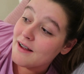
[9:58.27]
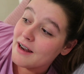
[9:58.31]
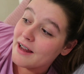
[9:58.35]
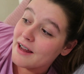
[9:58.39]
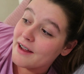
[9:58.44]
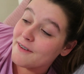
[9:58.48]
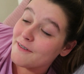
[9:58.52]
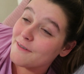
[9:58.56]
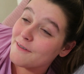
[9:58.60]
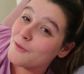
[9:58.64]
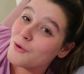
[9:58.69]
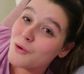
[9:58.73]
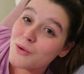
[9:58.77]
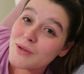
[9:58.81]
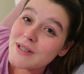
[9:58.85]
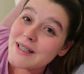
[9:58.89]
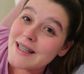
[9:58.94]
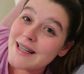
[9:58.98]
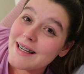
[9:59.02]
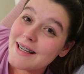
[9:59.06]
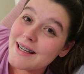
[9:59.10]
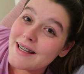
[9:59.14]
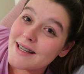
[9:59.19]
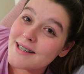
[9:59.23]
like
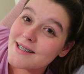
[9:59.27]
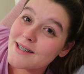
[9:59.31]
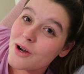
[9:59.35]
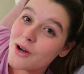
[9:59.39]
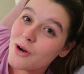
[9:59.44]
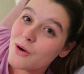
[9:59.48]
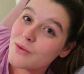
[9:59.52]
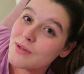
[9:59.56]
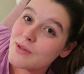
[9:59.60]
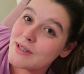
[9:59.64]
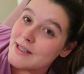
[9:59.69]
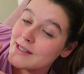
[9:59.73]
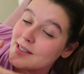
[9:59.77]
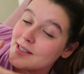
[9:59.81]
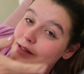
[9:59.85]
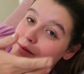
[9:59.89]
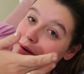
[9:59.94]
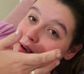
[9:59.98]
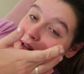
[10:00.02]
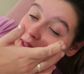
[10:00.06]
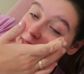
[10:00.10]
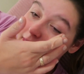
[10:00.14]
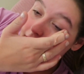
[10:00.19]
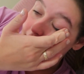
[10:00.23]
14 years old, since
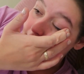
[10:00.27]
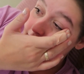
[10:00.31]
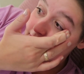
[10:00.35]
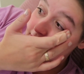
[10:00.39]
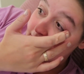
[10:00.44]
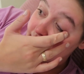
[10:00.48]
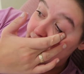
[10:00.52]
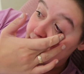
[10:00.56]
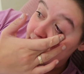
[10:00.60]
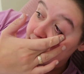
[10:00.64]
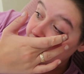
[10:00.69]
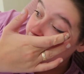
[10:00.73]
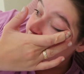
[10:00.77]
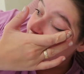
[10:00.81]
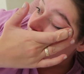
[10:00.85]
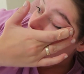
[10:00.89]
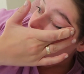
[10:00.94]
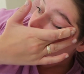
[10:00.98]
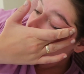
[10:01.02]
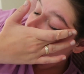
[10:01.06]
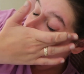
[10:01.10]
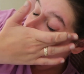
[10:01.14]
2013.